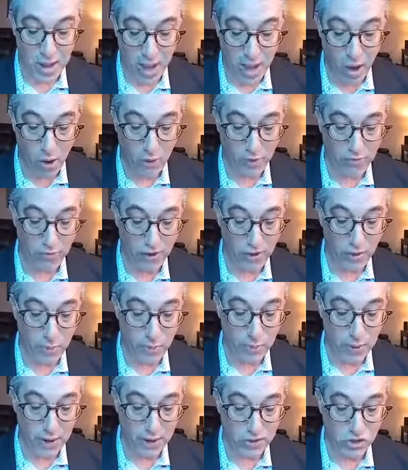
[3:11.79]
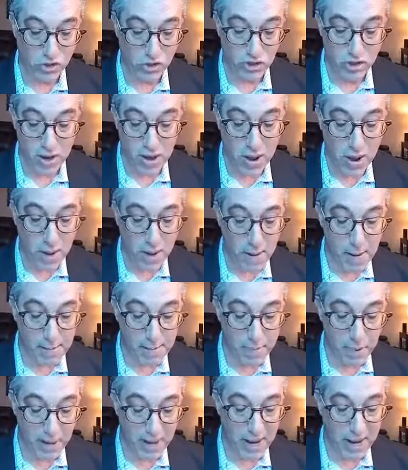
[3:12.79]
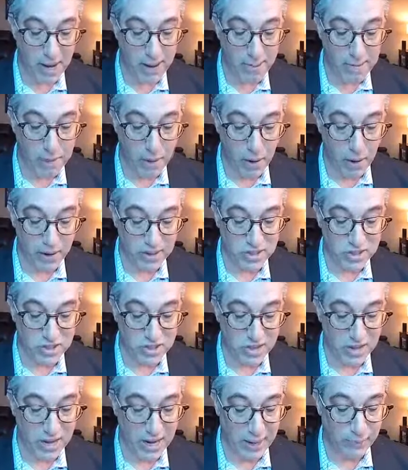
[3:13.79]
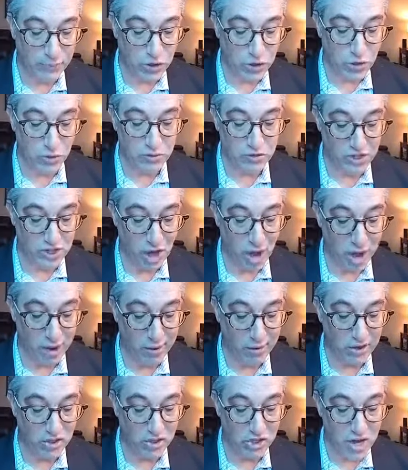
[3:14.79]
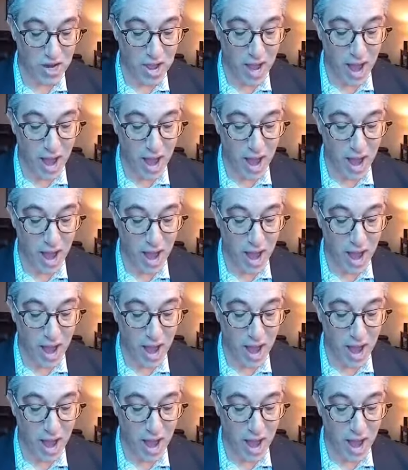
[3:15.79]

Elevator pitch, bling blunts keeps you stylish